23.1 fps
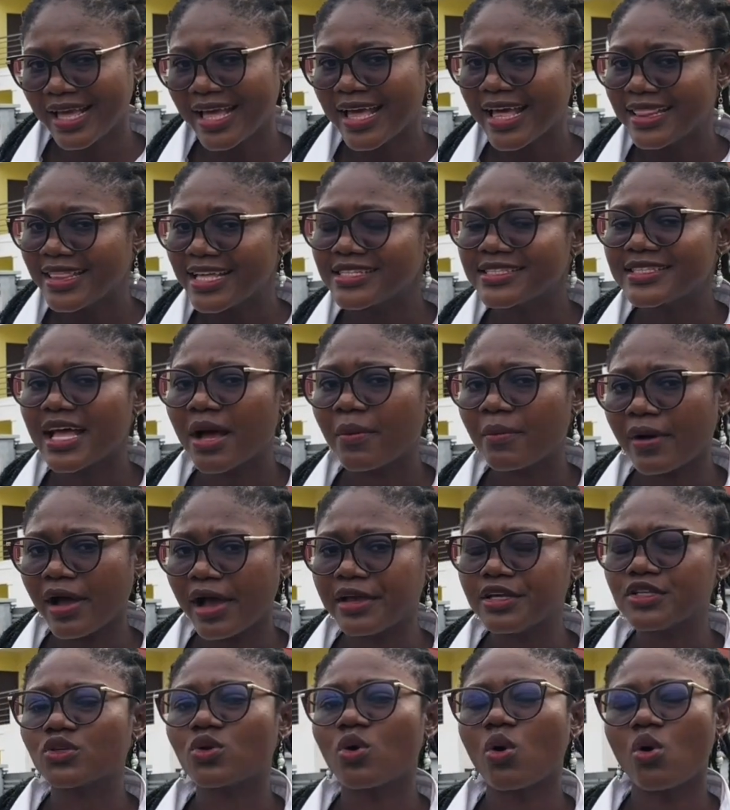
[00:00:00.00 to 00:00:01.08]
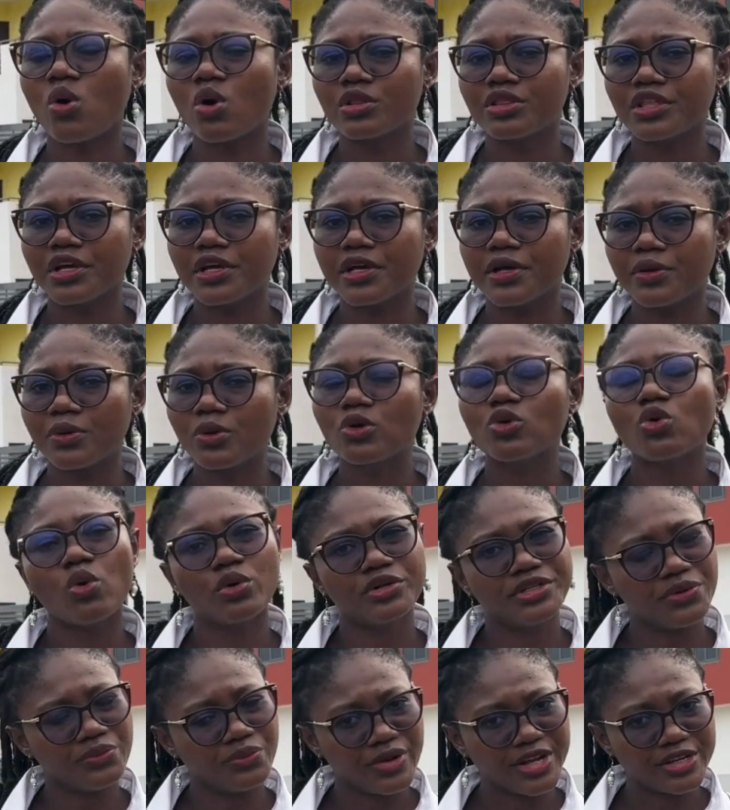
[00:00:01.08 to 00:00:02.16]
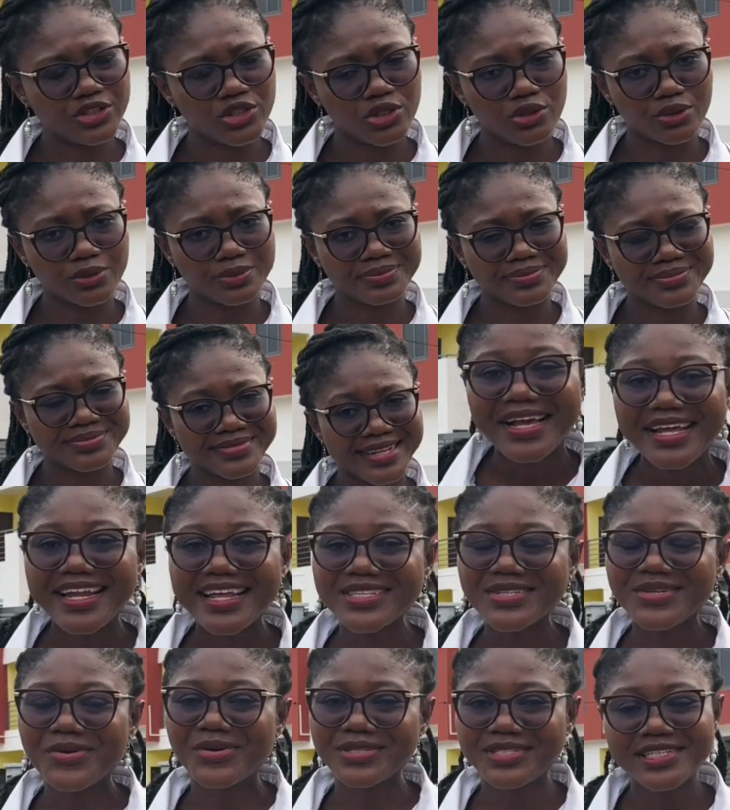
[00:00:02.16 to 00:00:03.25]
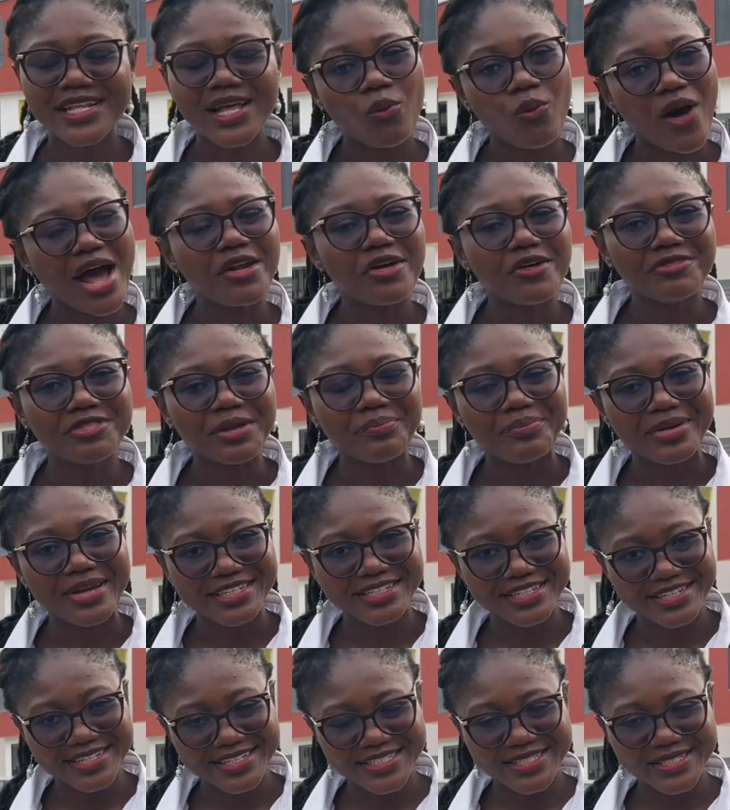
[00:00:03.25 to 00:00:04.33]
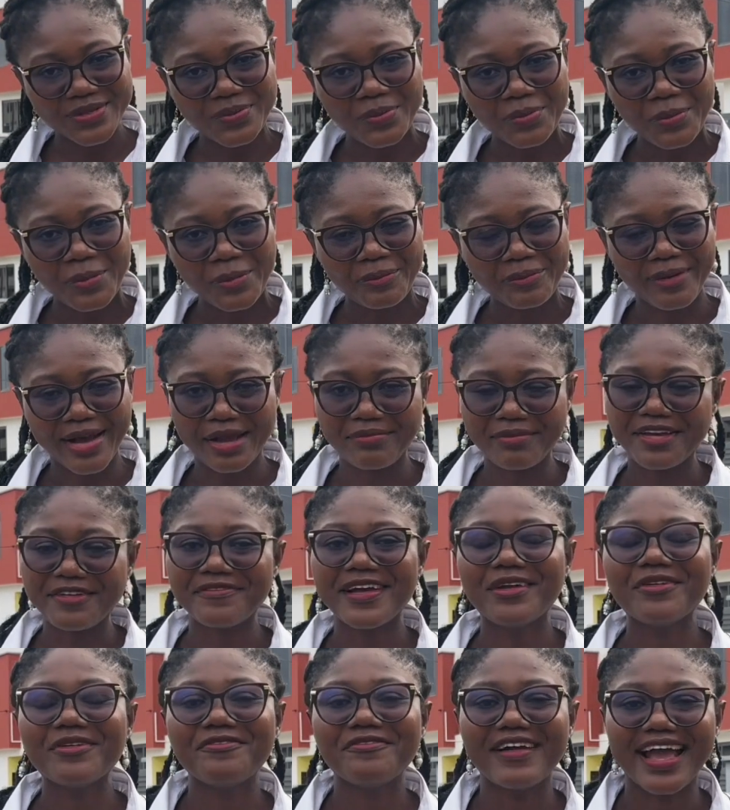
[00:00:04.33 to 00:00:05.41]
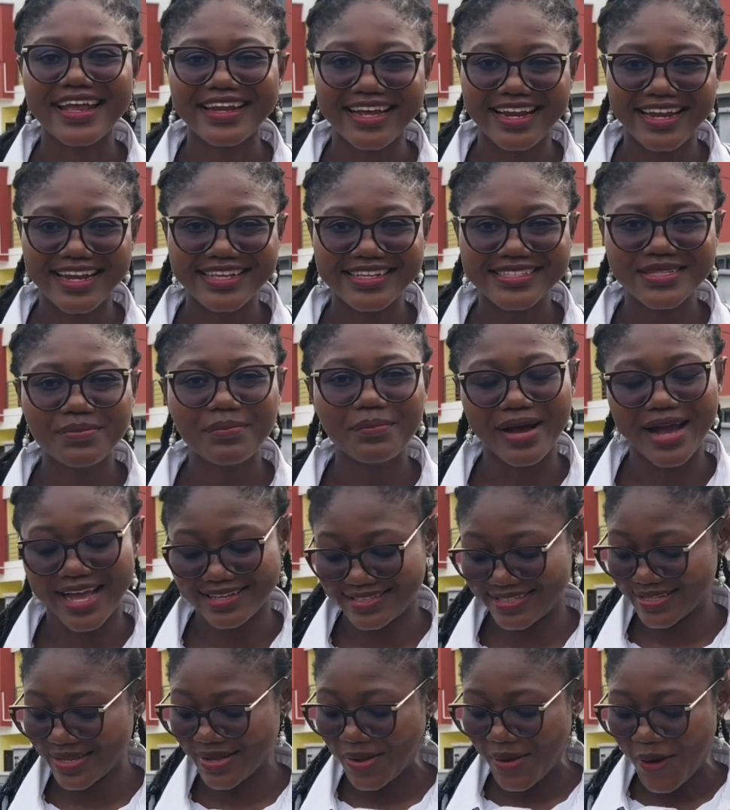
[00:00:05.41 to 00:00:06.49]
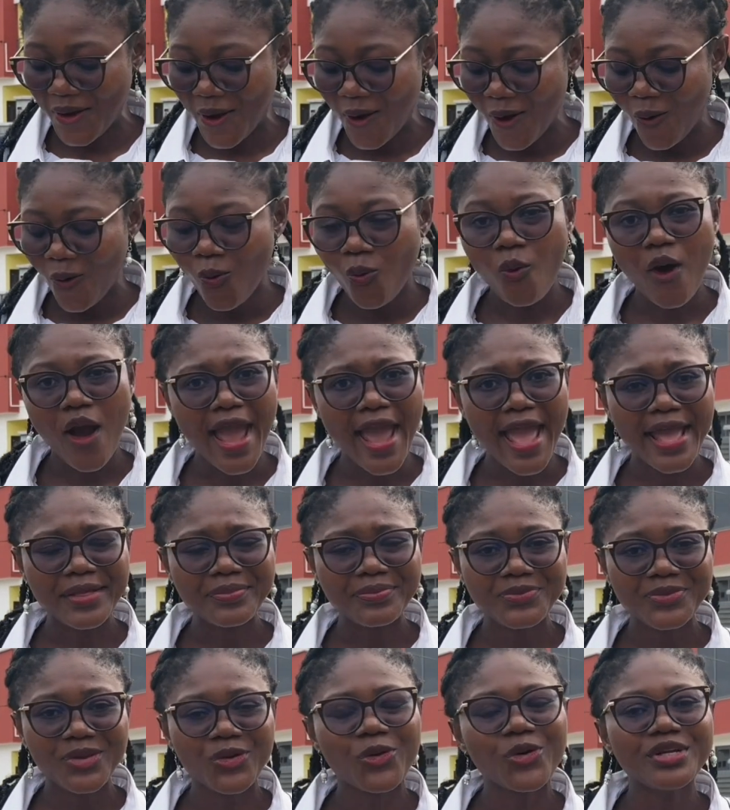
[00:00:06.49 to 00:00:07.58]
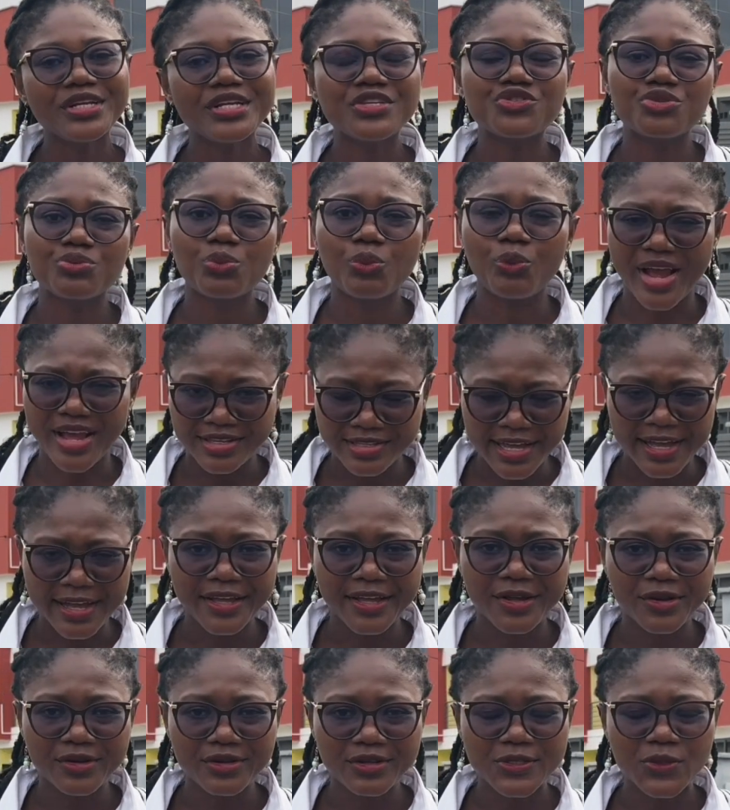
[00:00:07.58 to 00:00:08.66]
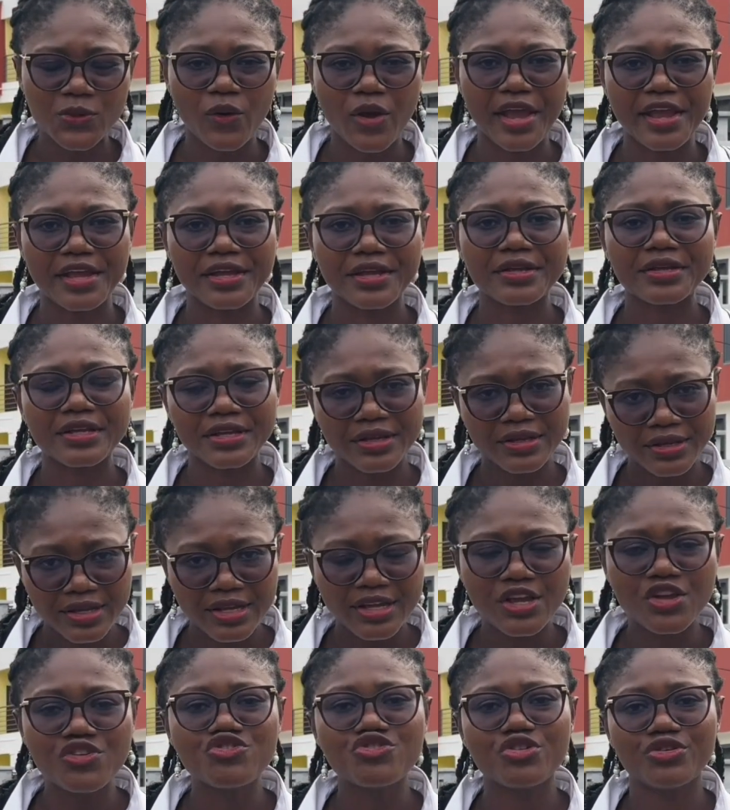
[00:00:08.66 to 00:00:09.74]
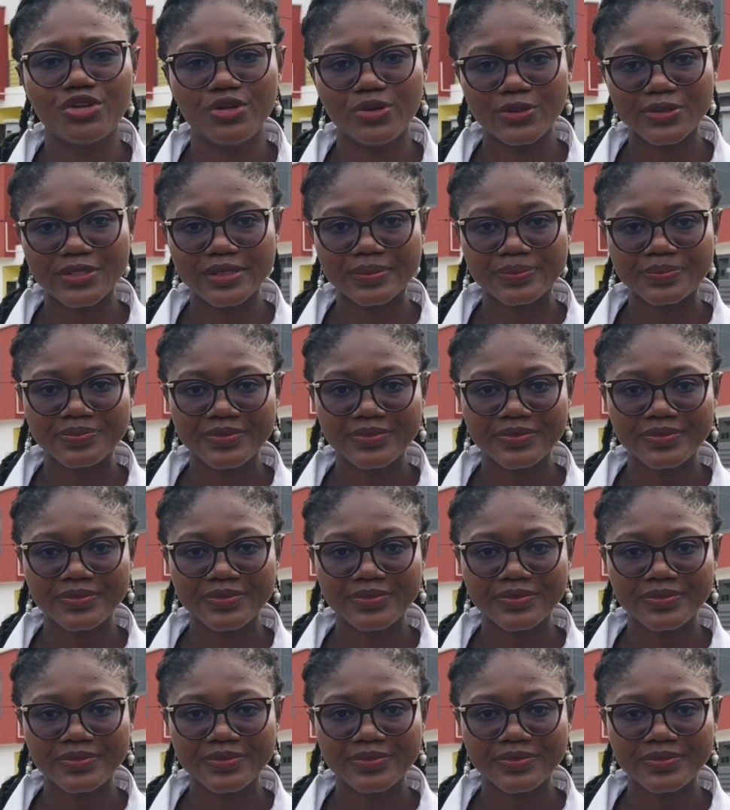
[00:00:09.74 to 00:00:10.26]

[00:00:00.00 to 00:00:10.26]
This number is called the golden ratio. Let's consider one of the pictures by my fellow finalist, Matt when golden rectangles were introduced.